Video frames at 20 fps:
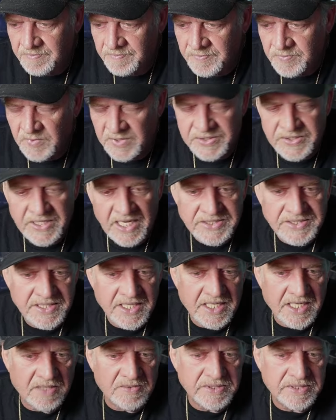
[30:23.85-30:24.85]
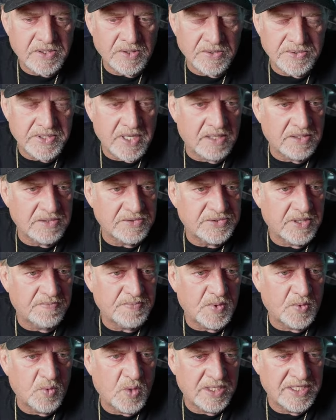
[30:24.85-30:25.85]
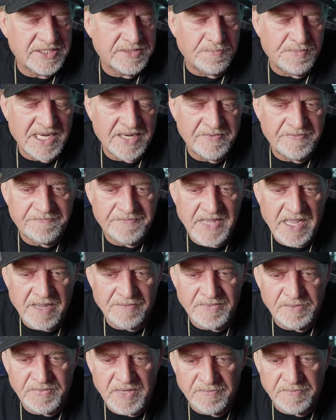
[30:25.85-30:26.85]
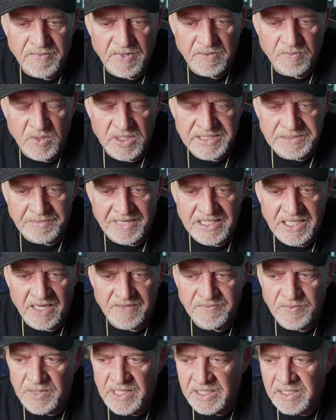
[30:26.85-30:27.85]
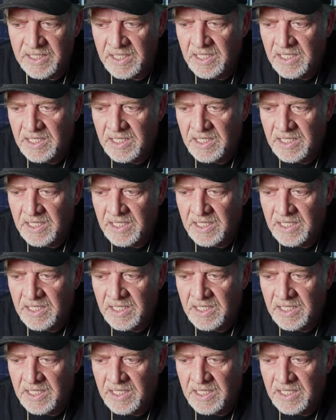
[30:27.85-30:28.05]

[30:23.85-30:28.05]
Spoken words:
with that said, I was told Donald Trump was my family member, was my loved one.